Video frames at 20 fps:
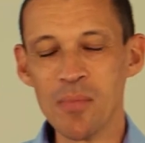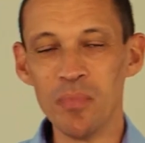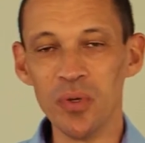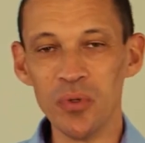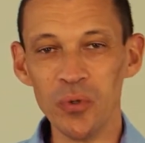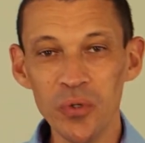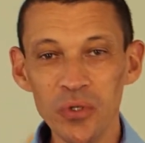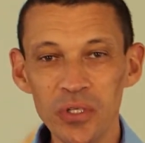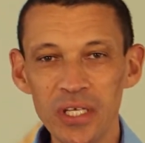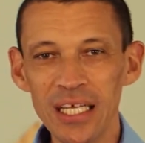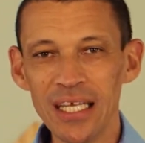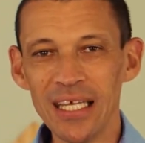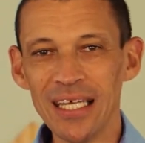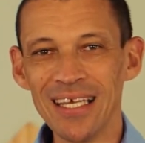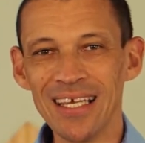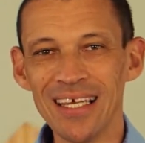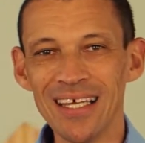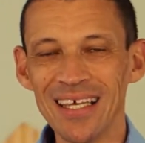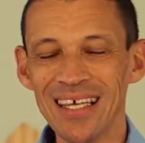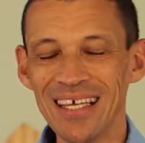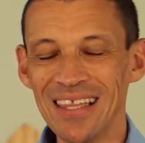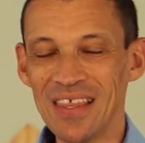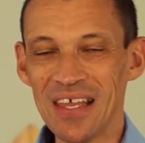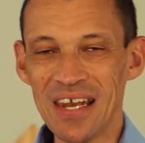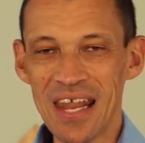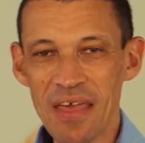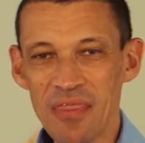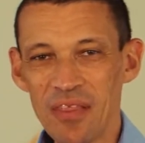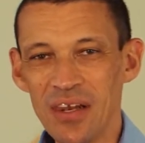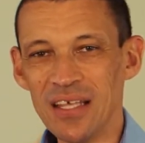Burundi, in the
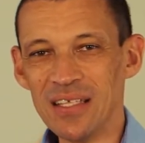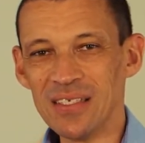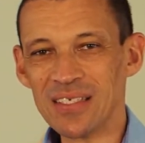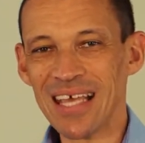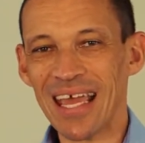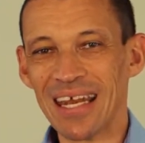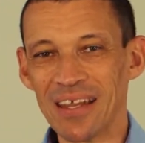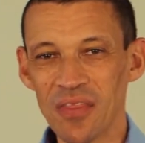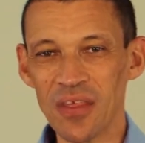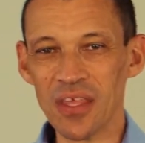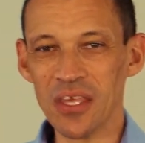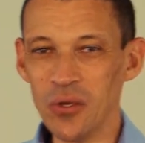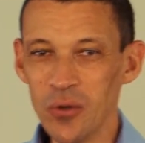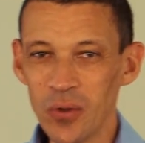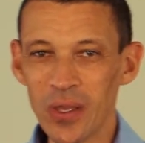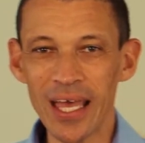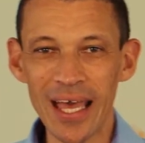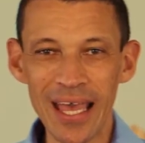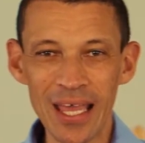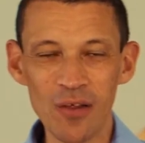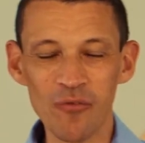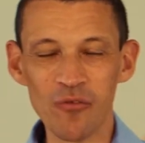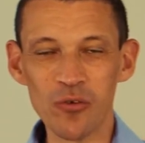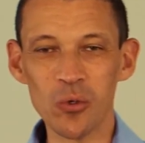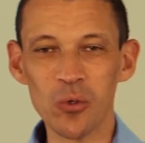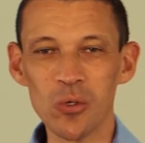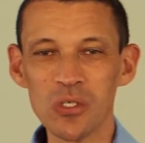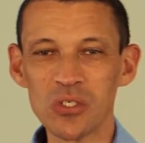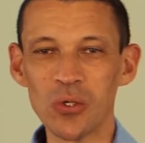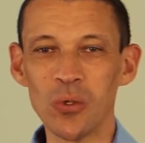Netherlands and the UK, and of
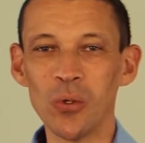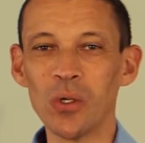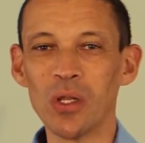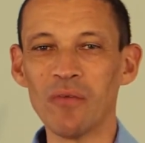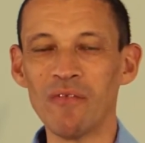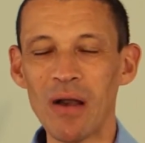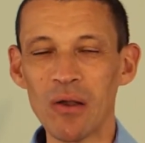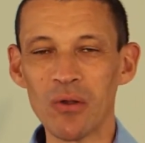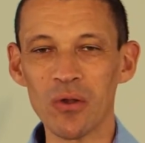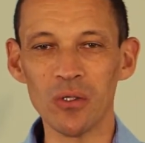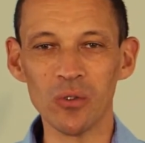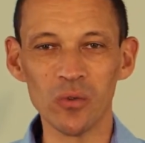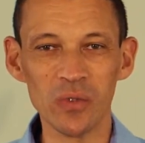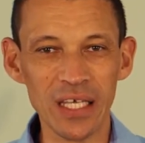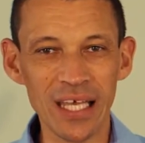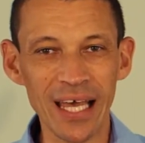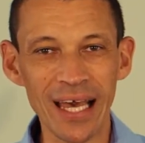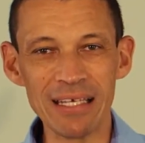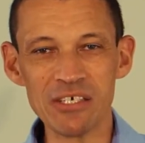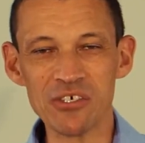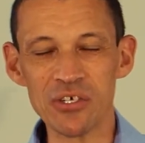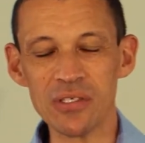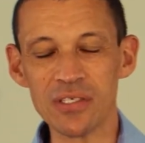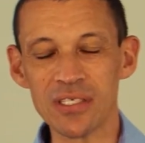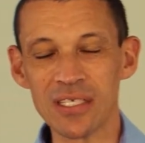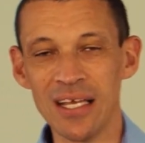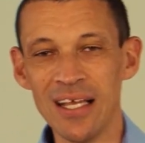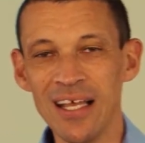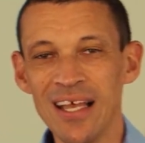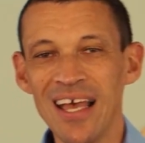course all of our
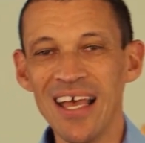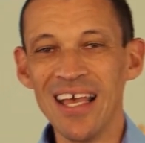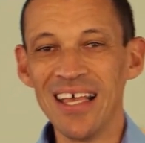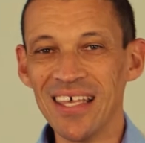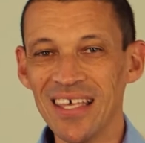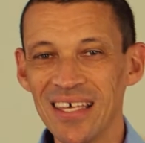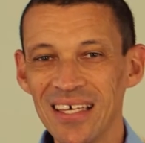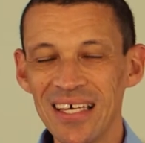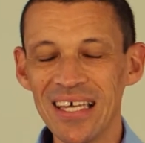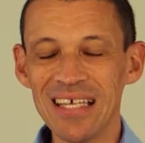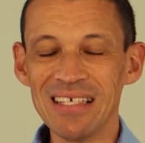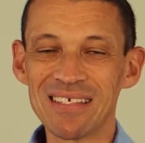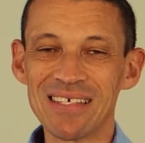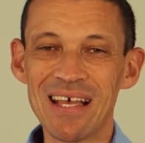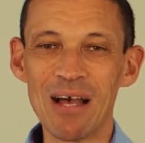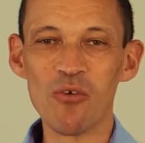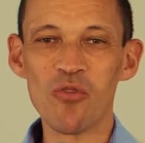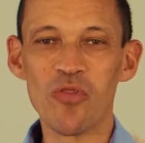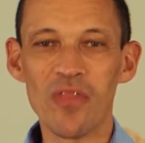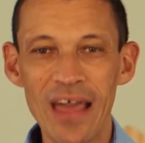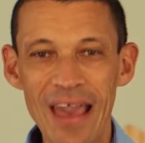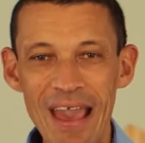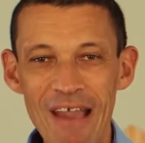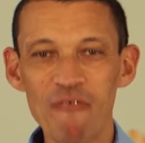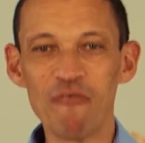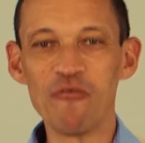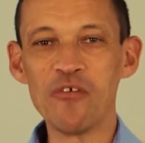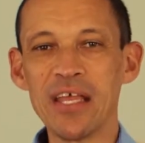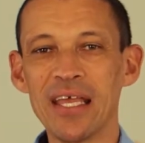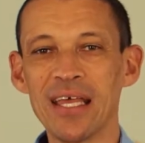congregations here in South
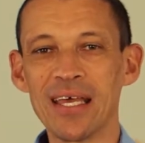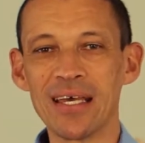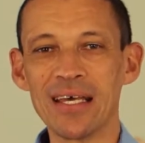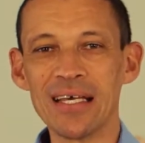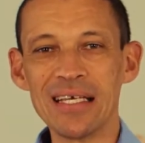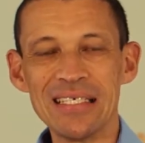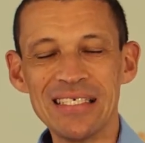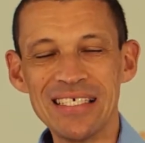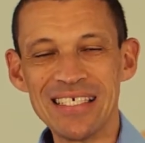Africa.